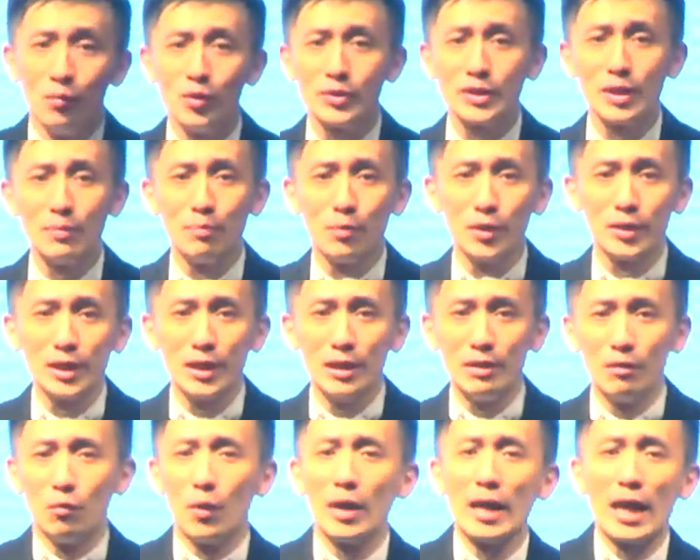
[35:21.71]
Most
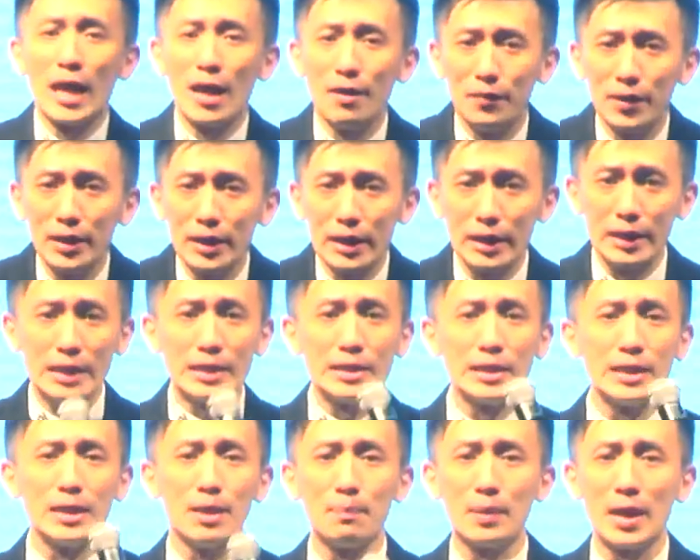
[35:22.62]
important, whatever it
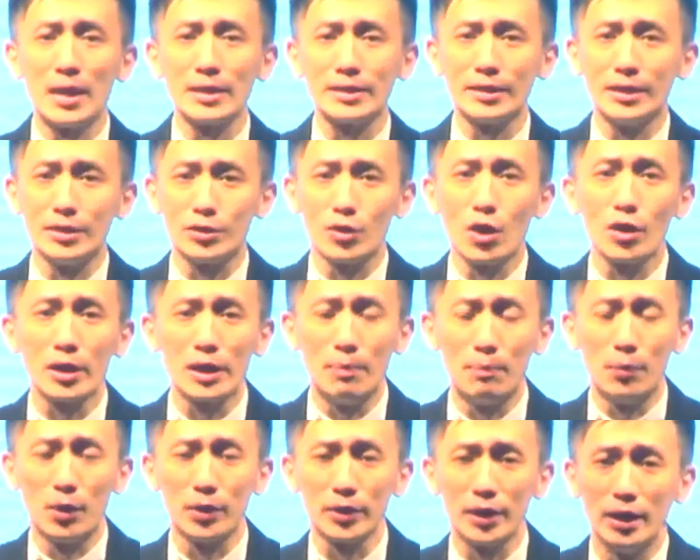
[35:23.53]
is in the past is not
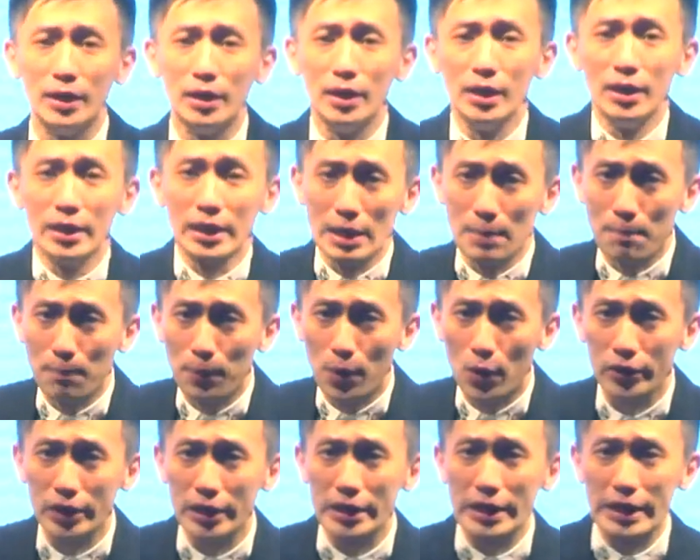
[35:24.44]
important.
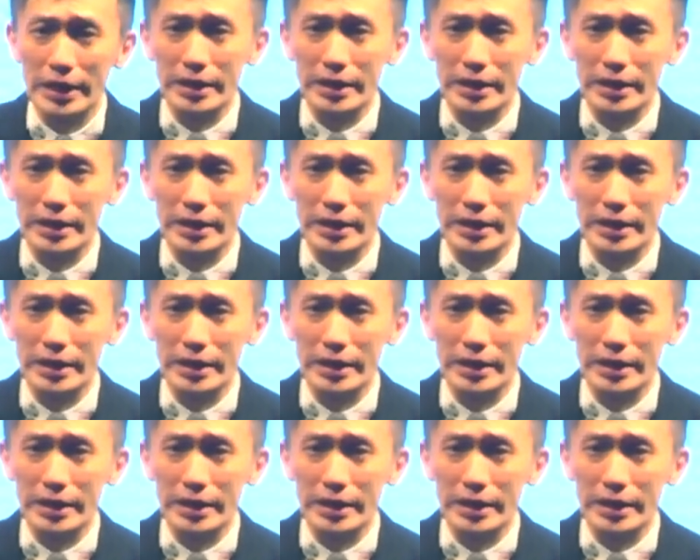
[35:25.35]
Important